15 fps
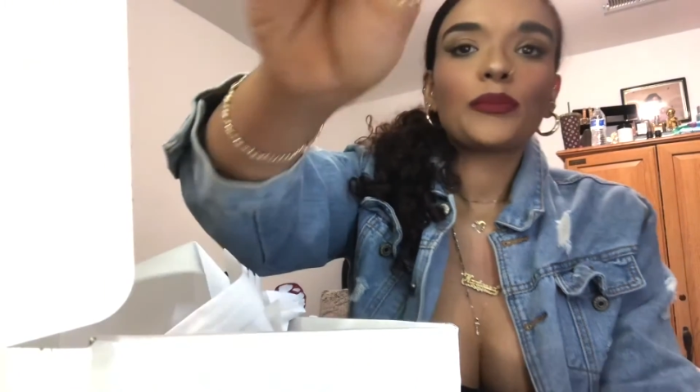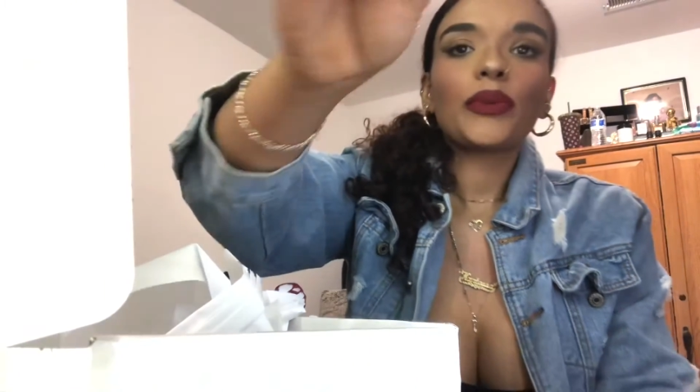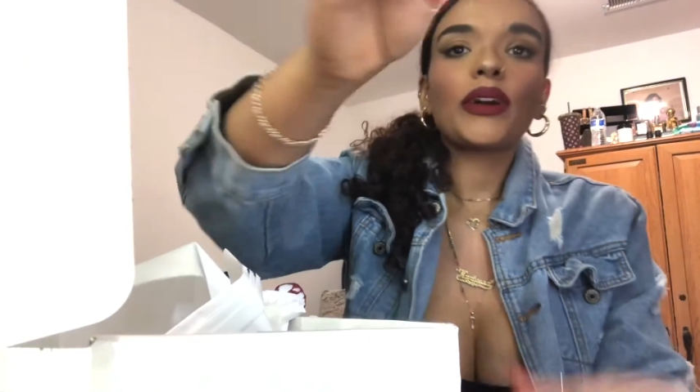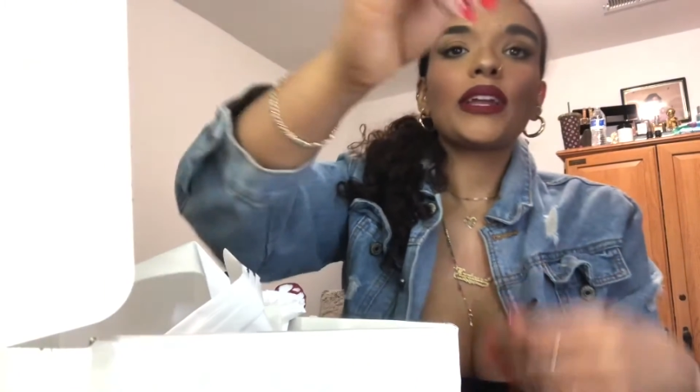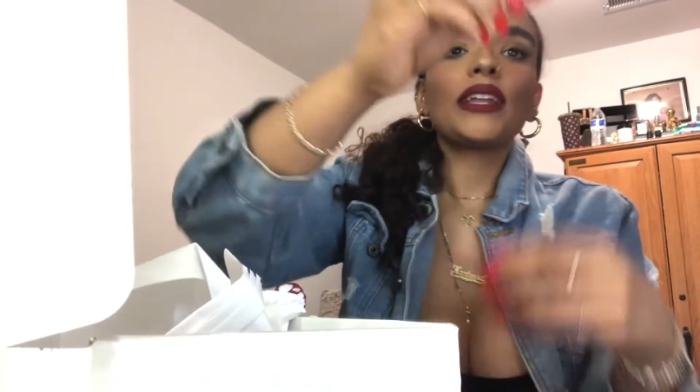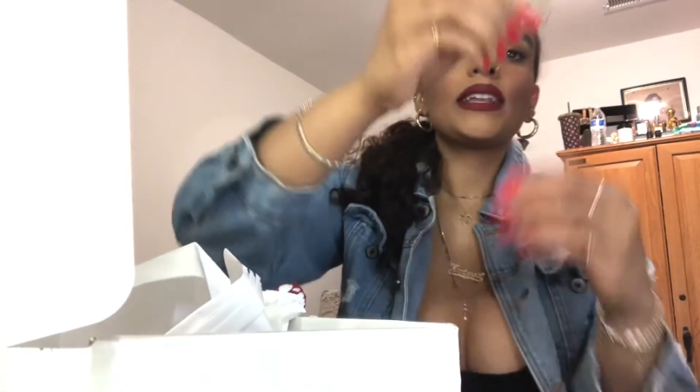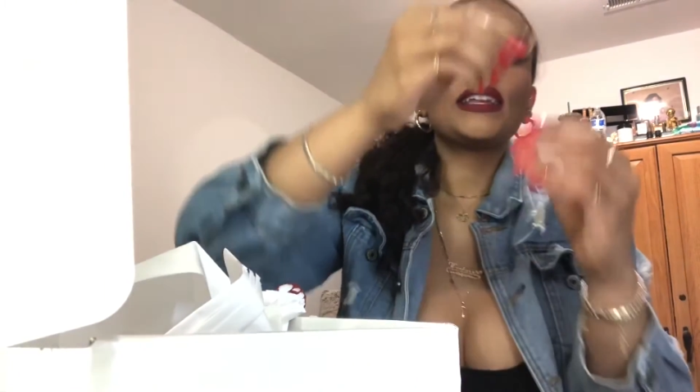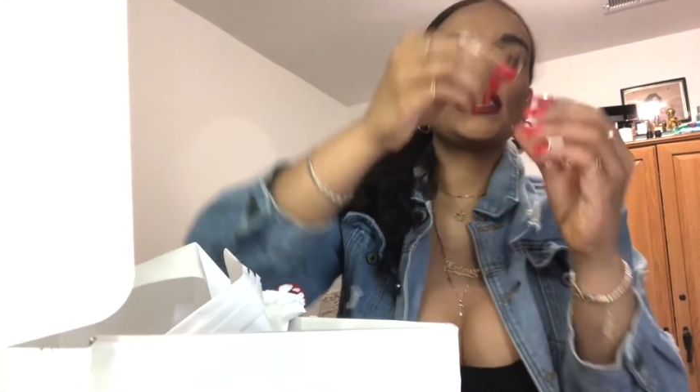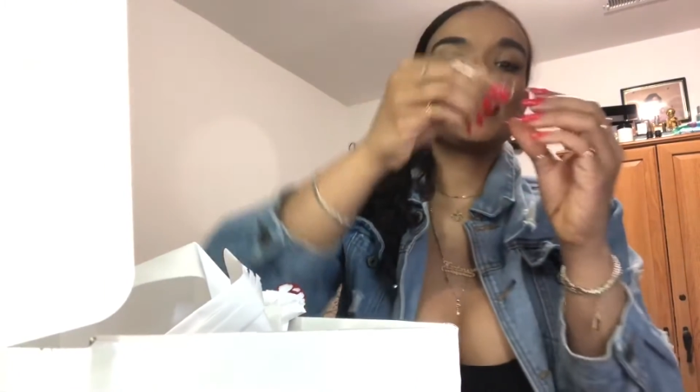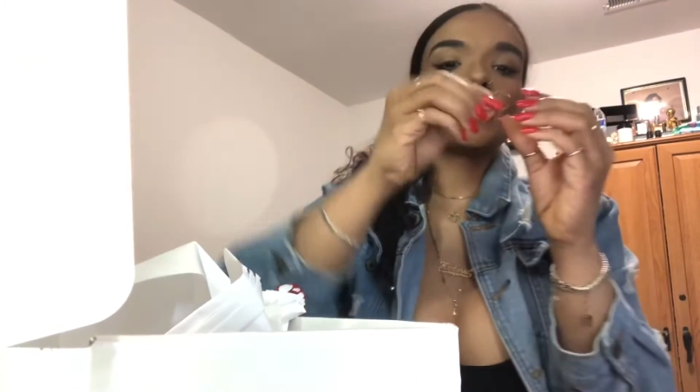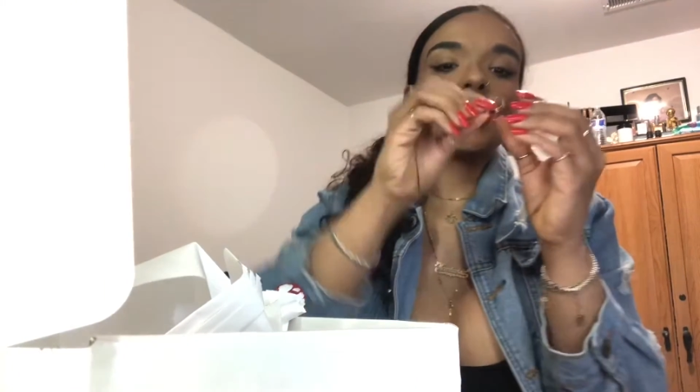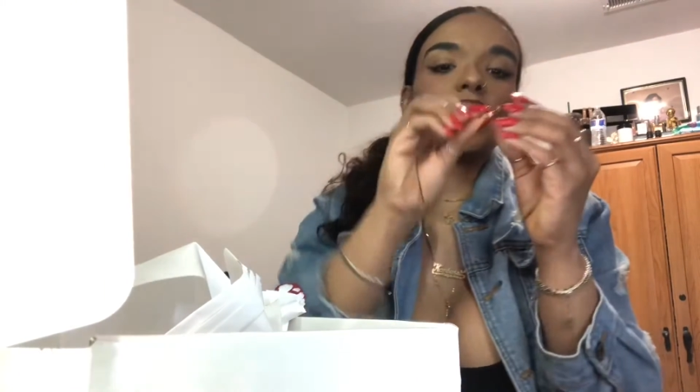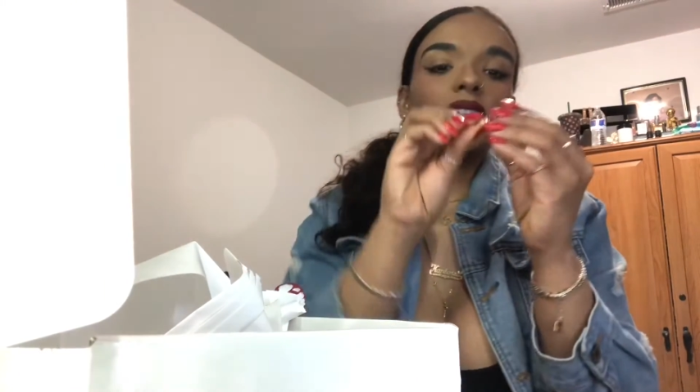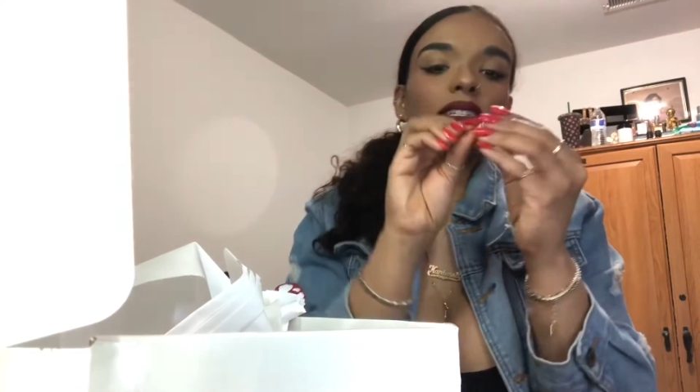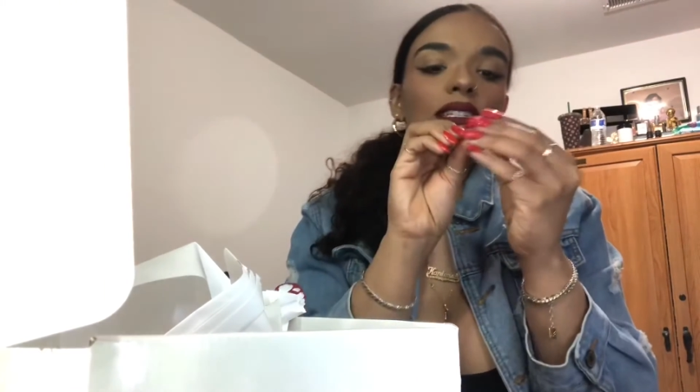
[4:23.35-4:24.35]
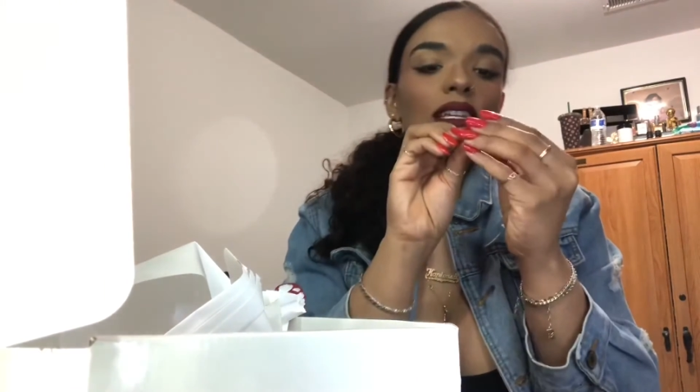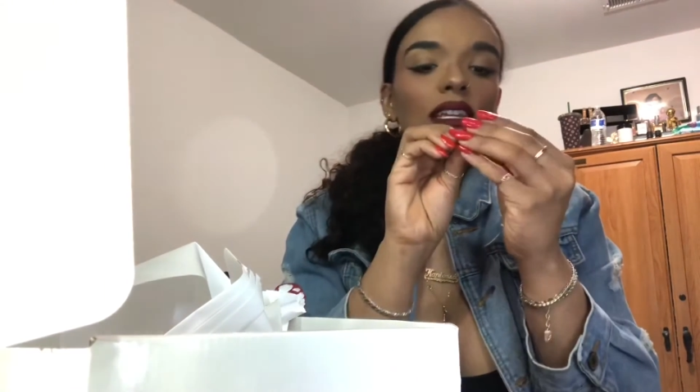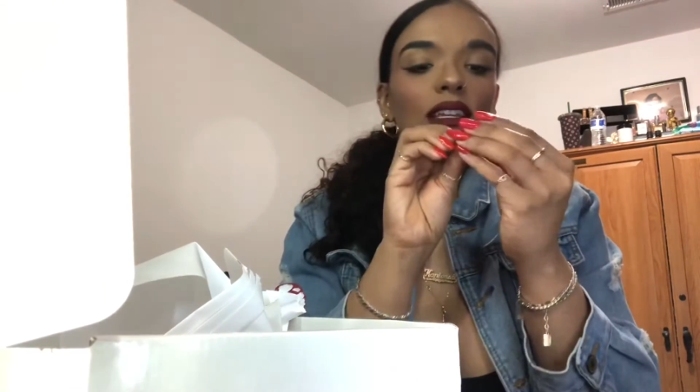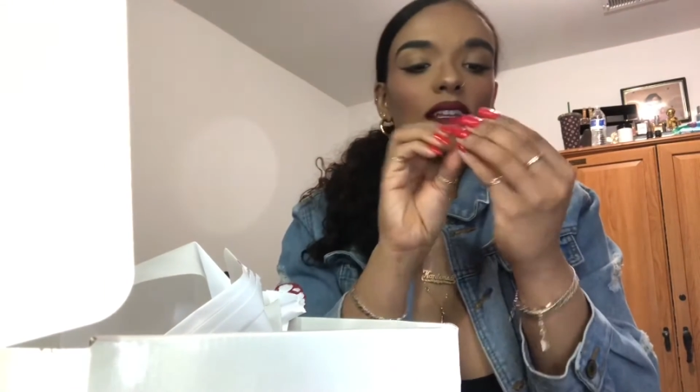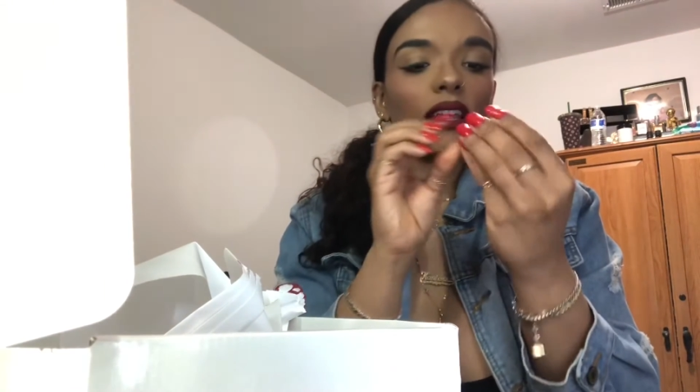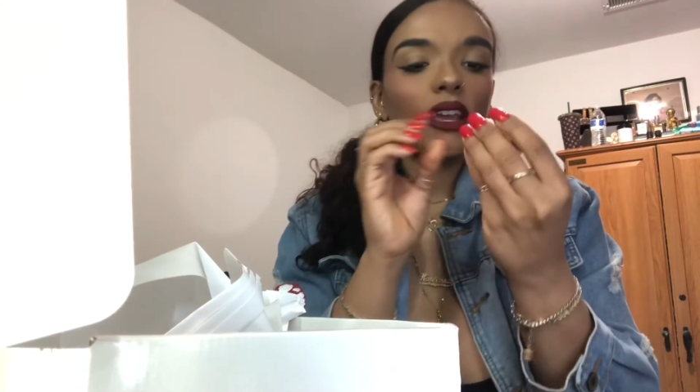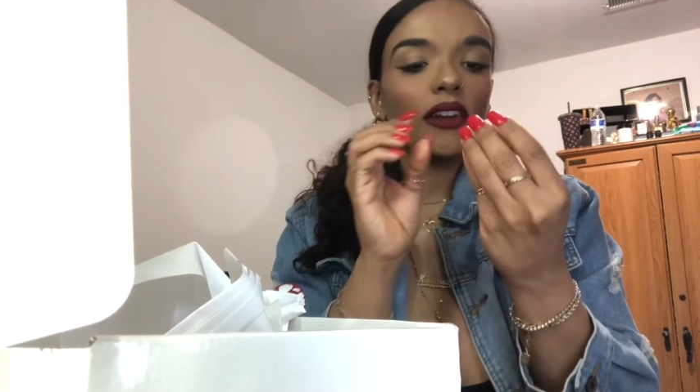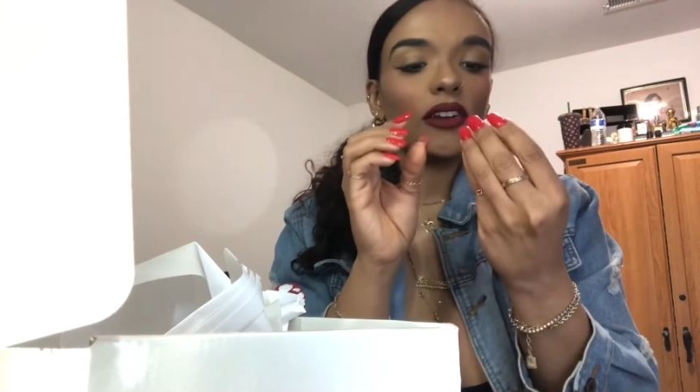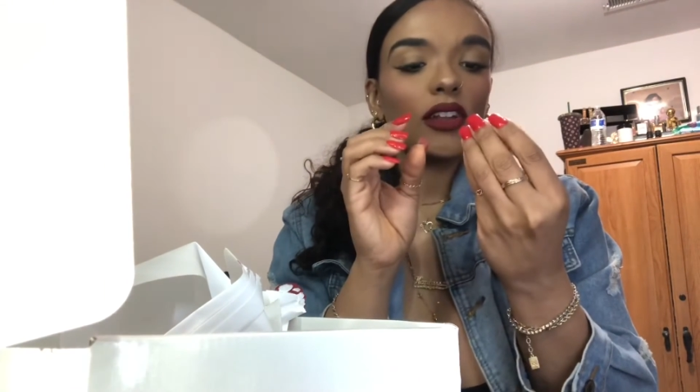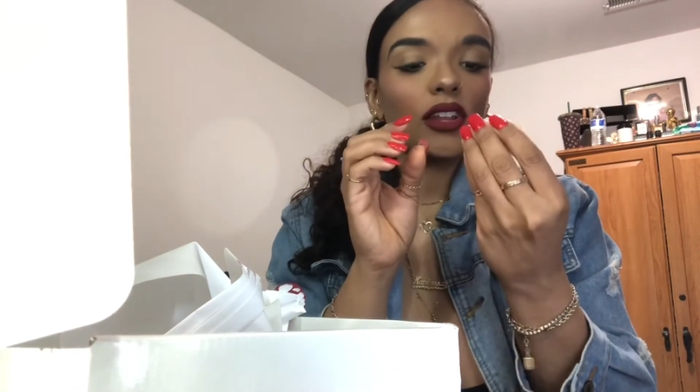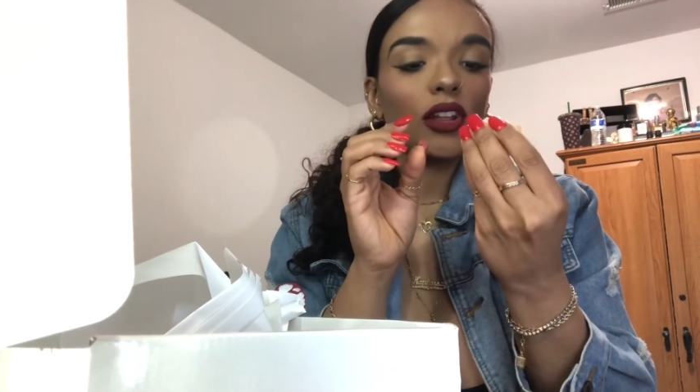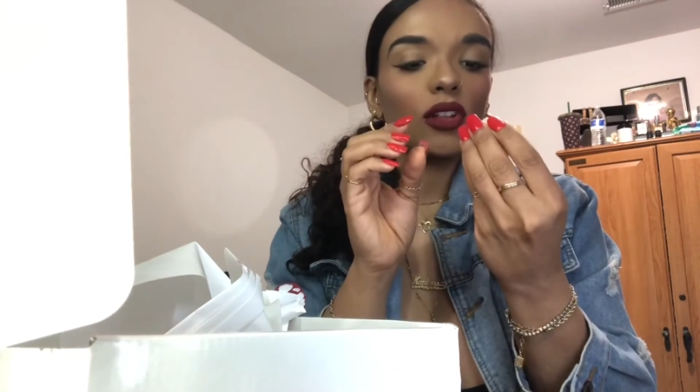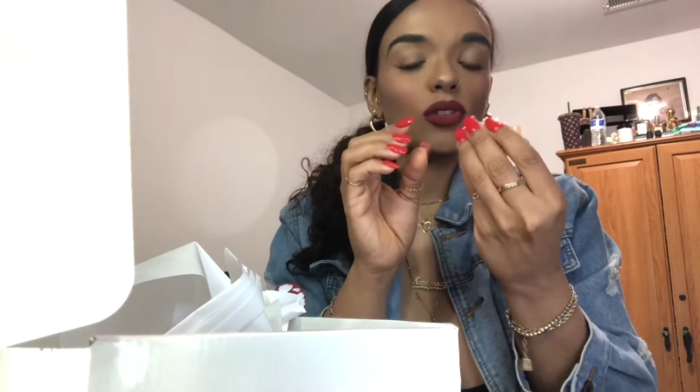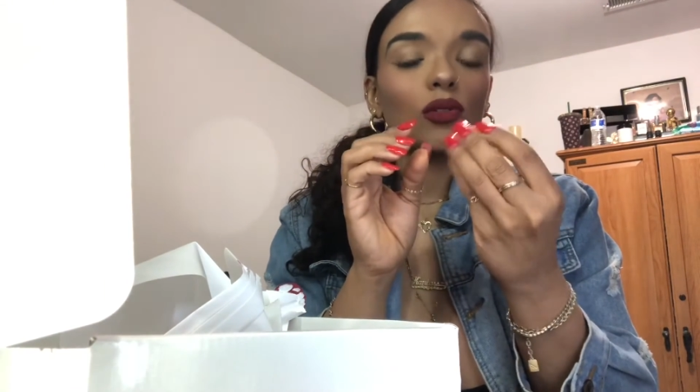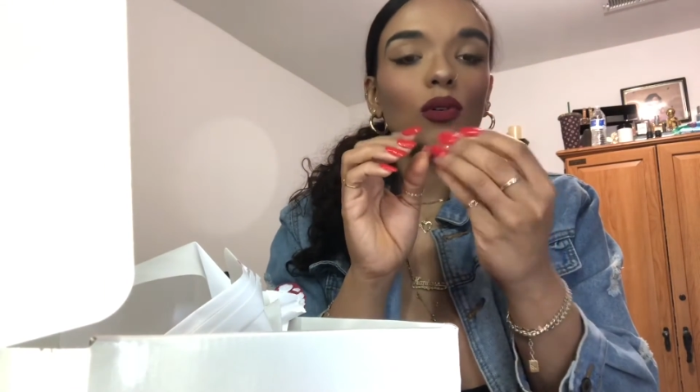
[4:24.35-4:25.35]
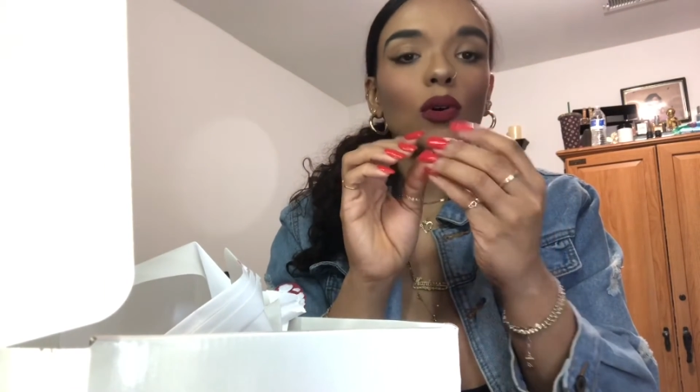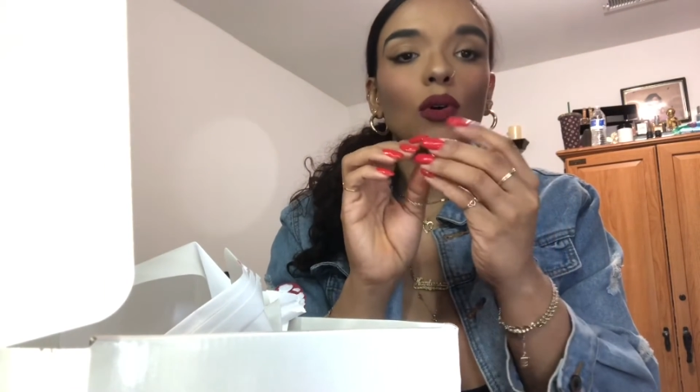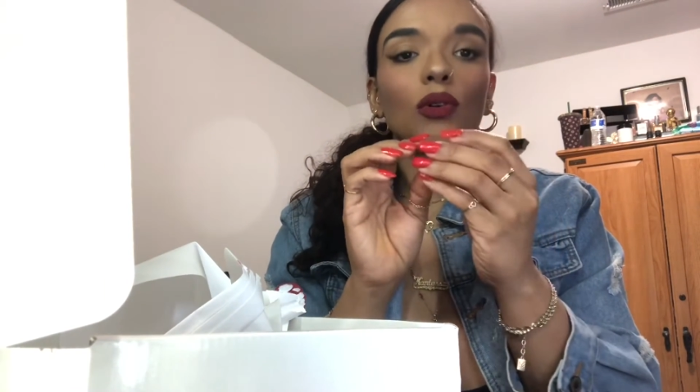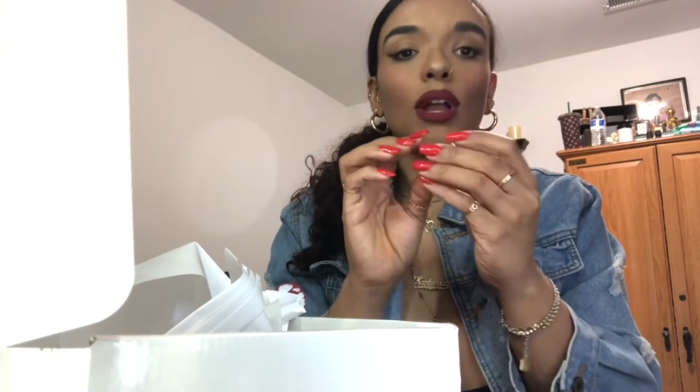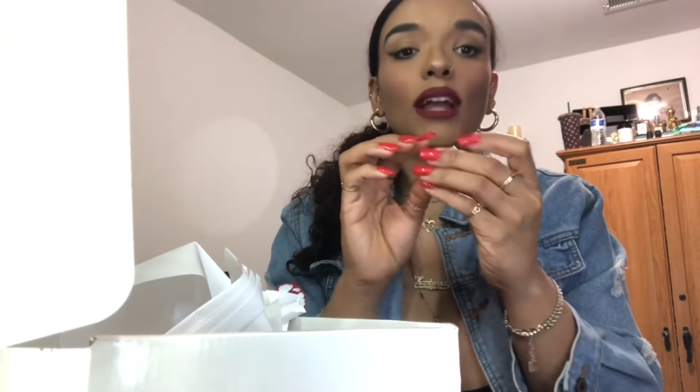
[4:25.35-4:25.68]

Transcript: but it is 18 karat yellow gold.